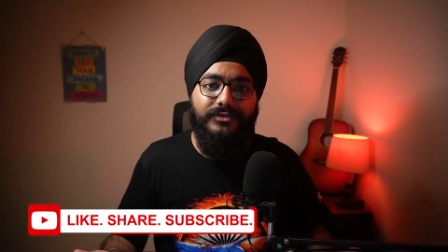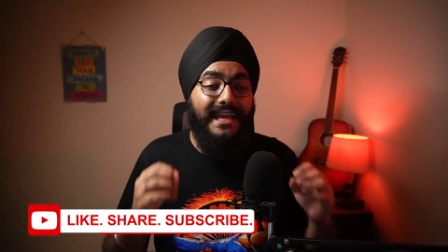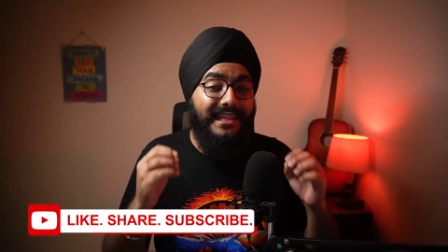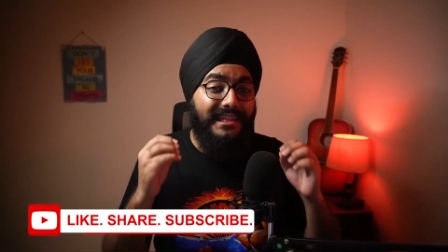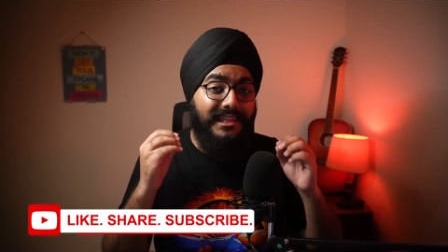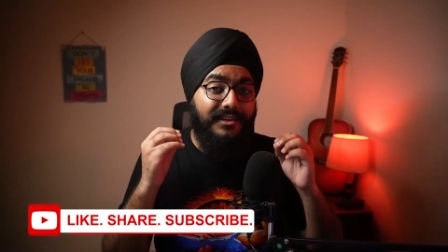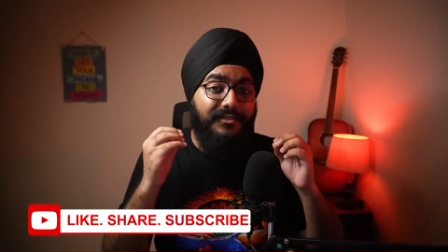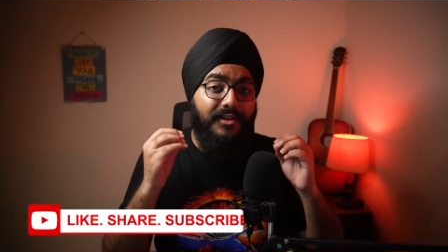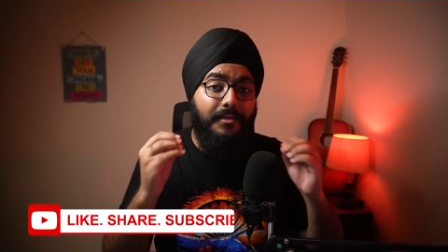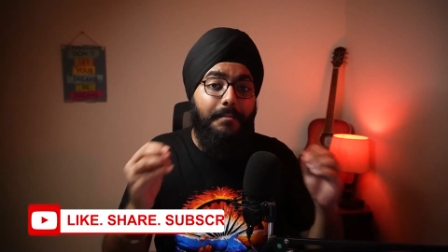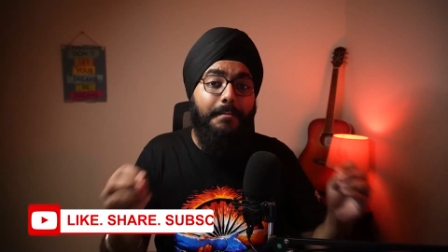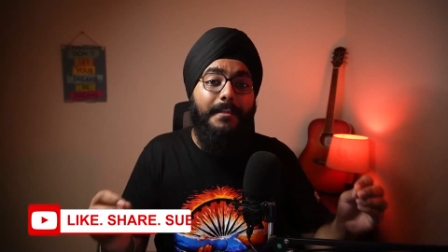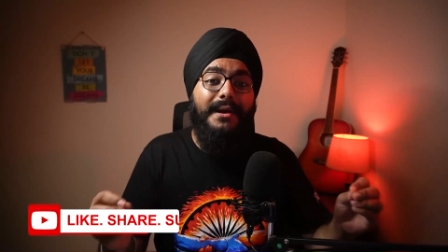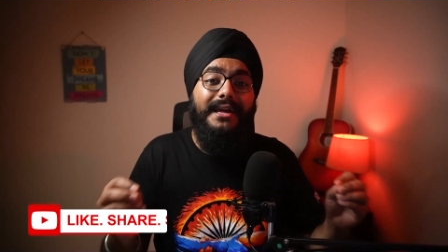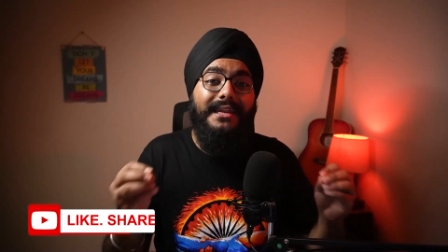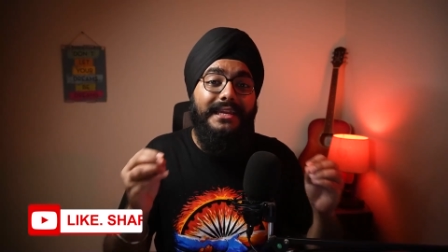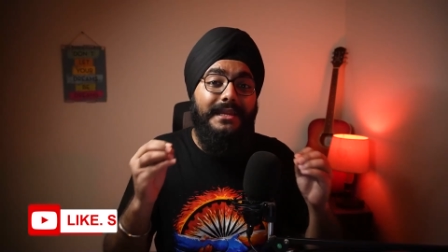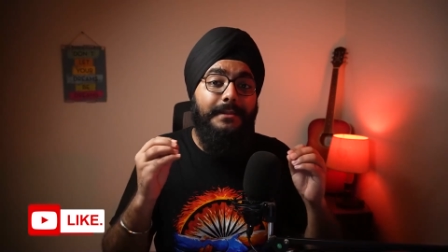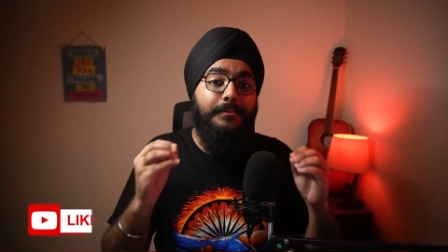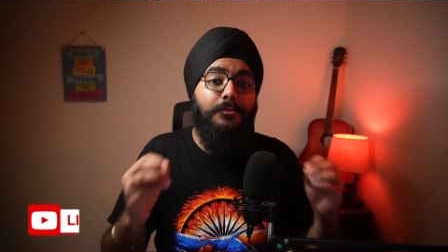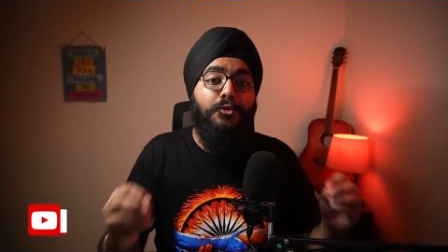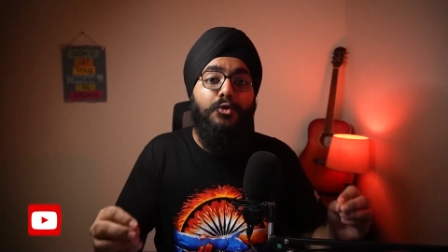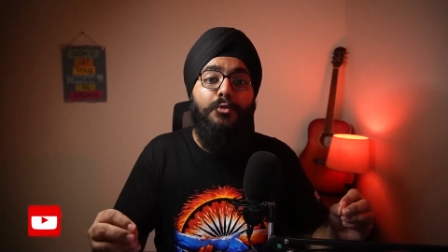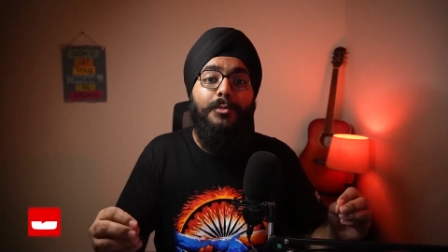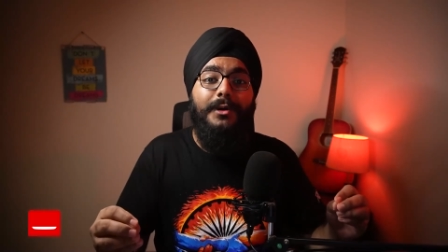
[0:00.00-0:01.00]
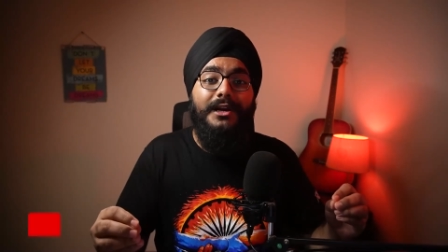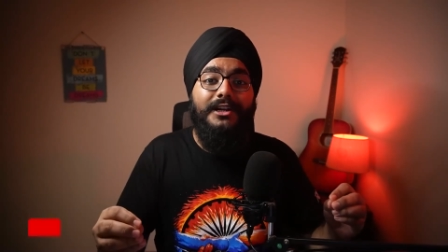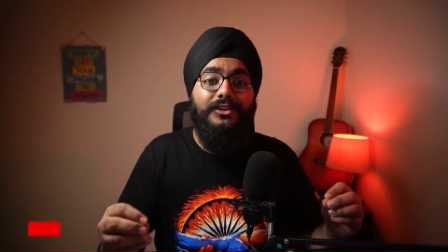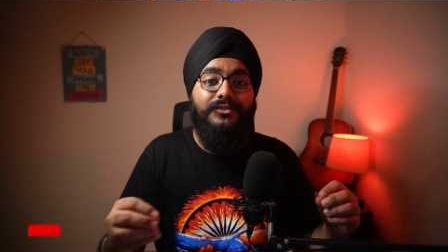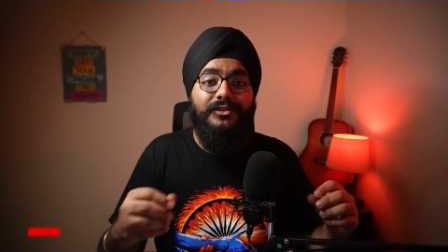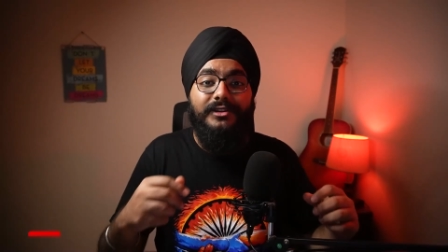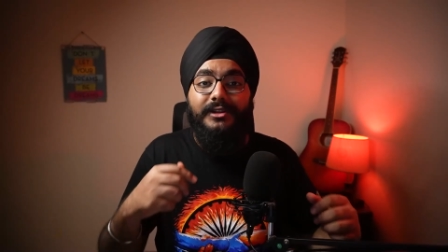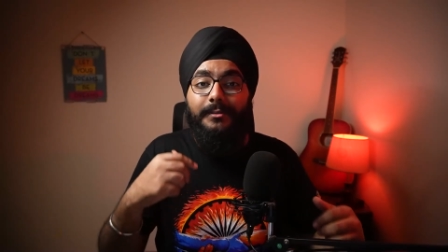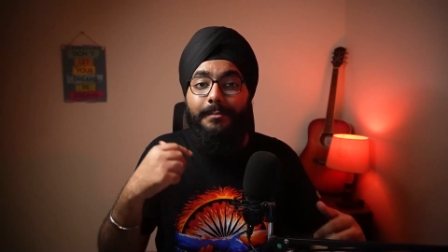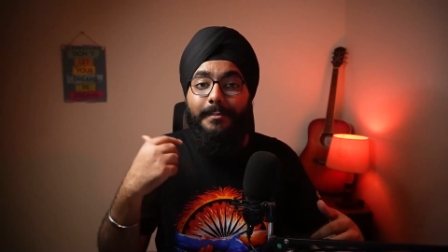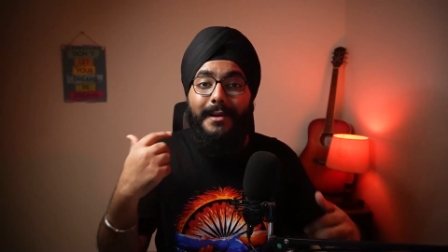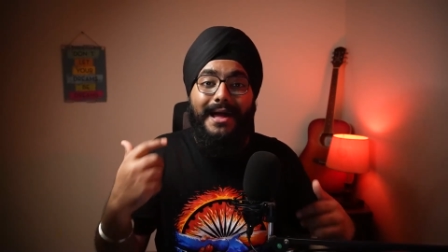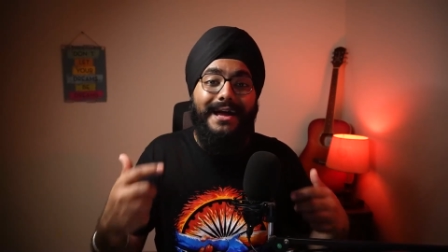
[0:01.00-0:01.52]
And there were many moments where
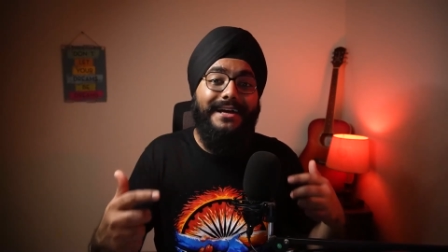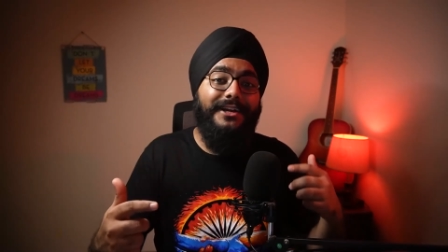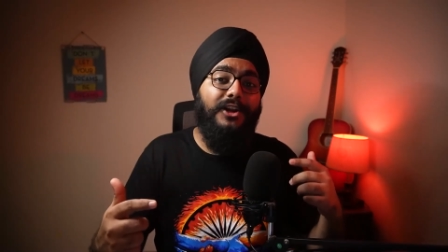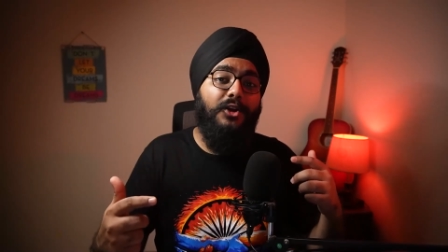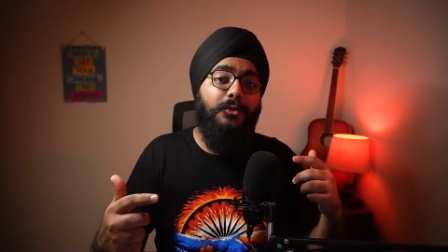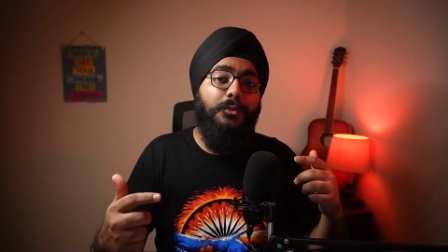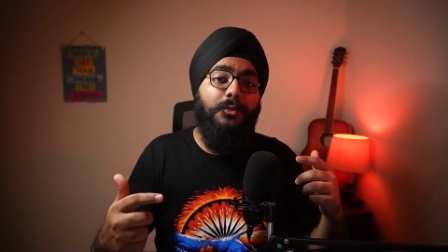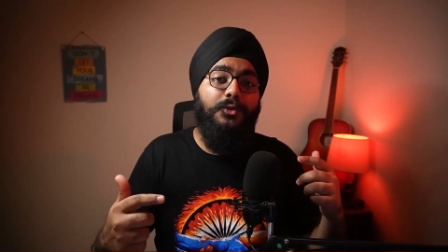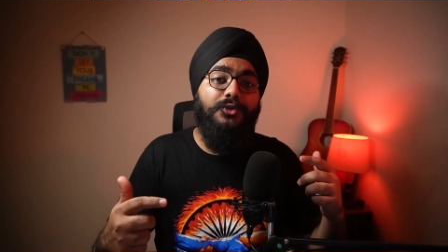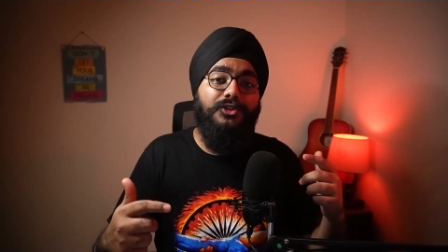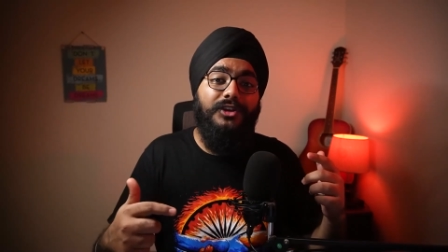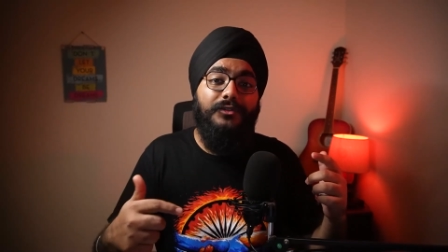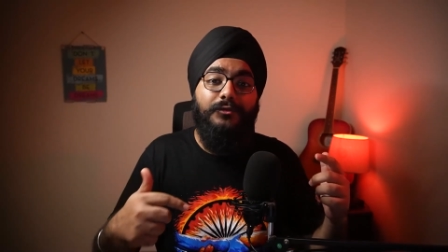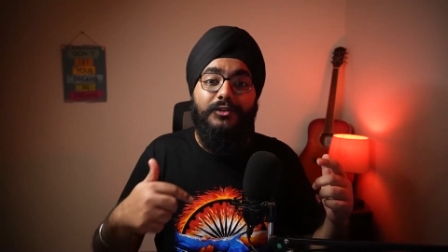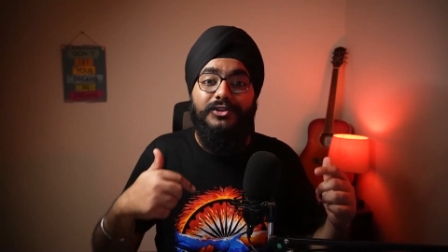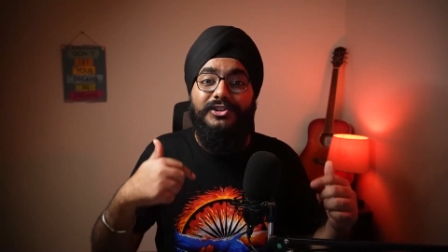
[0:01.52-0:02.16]
the background music